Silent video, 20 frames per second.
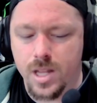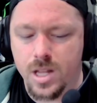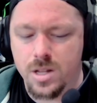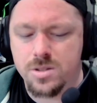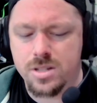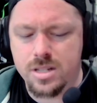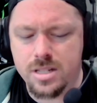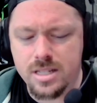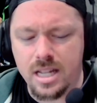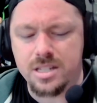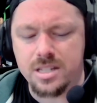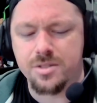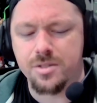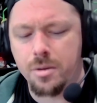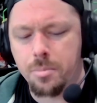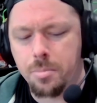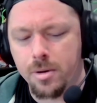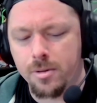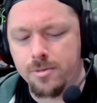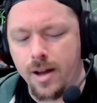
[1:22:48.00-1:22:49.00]

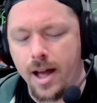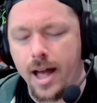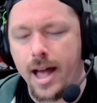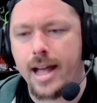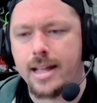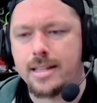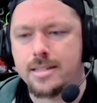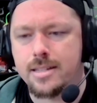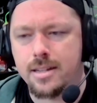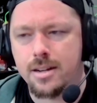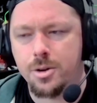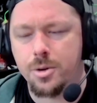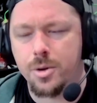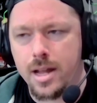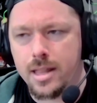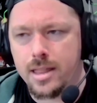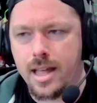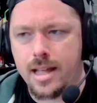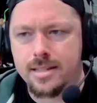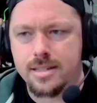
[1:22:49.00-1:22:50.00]
successfully
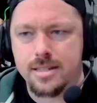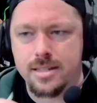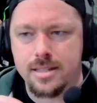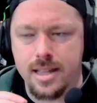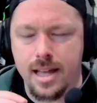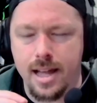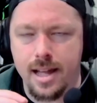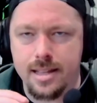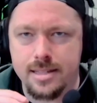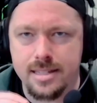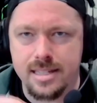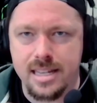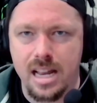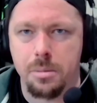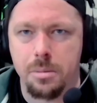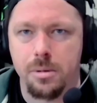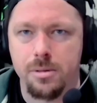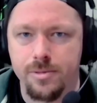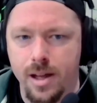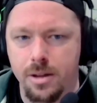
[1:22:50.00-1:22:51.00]
create that
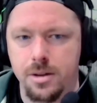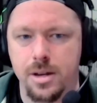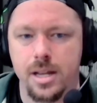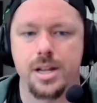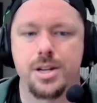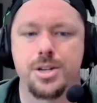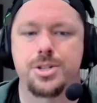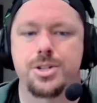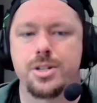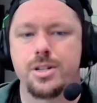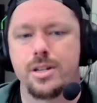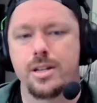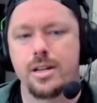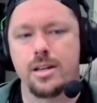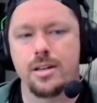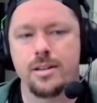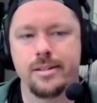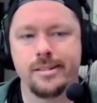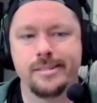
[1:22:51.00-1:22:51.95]
stable foundation. And